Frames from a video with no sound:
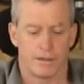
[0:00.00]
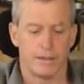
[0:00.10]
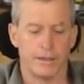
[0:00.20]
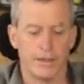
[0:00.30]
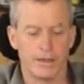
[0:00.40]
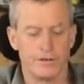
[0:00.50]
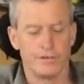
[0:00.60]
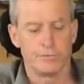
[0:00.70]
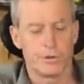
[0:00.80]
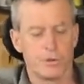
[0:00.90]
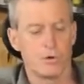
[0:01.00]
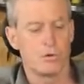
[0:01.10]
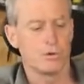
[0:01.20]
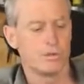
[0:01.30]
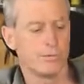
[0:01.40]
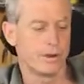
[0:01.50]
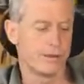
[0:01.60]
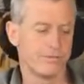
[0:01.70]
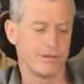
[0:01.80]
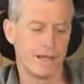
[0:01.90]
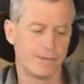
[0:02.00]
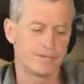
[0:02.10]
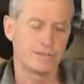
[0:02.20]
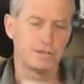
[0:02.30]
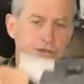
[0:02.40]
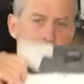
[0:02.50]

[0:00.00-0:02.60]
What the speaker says: And I just put a hole in one of the flaps on the